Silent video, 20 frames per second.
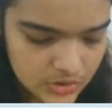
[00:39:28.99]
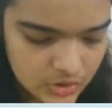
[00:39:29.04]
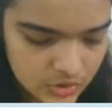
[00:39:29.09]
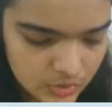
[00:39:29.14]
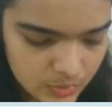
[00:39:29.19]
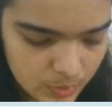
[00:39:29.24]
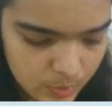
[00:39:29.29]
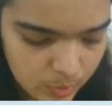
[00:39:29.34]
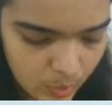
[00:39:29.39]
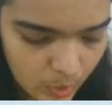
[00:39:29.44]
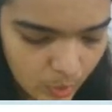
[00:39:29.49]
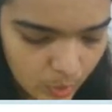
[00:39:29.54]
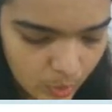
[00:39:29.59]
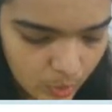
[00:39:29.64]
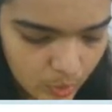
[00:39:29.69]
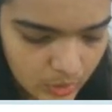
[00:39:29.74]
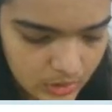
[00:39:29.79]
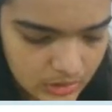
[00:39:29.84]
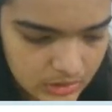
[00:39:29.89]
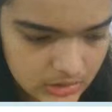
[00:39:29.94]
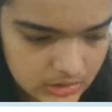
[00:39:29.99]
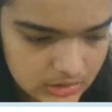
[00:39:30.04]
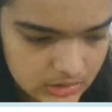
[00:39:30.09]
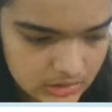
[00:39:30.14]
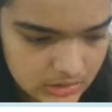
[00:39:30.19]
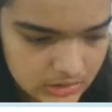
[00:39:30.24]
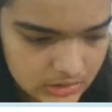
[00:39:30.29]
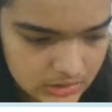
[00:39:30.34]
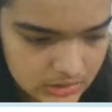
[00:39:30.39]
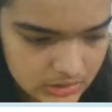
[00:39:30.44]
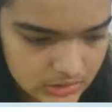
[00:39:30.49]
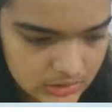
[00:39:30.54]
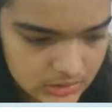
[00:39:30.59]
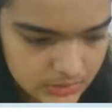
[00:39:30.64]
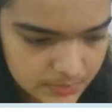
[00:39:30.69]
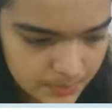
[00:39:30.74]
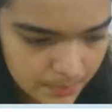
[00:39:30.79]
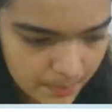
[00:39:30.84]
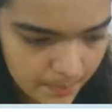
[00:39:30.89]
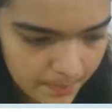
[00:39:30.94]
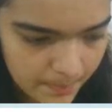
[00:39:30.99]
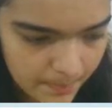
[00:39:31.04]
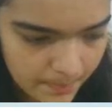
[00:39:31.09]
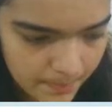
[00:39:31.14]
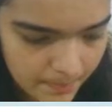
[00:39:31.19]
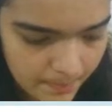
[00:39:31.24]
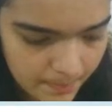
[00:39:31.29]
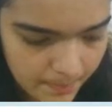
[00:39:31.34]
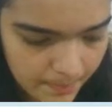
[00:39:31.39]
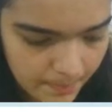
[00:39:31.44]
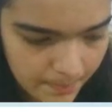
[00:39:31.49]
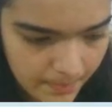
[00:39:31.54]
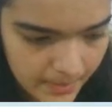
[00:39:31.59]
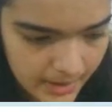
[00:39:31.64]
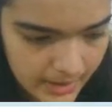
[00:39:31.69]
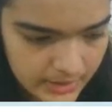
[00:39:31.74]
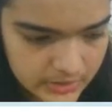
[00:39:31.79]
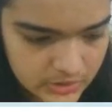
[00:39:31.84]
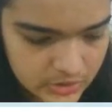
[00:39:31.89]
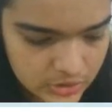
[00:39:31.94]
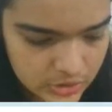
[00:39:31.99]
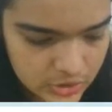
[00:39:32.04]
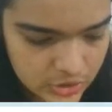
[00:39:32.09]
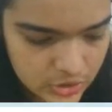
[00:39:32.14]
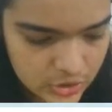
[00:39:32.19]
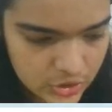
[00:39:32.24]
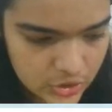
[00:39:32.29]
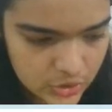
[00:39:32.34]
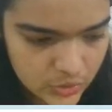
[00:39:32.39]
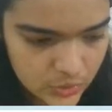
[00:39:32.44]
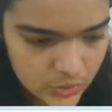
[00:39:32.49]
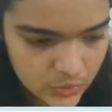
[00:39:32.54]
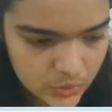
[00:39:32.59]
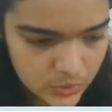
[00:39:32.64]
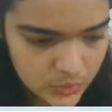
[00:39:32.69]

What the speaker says: to bowl space 2.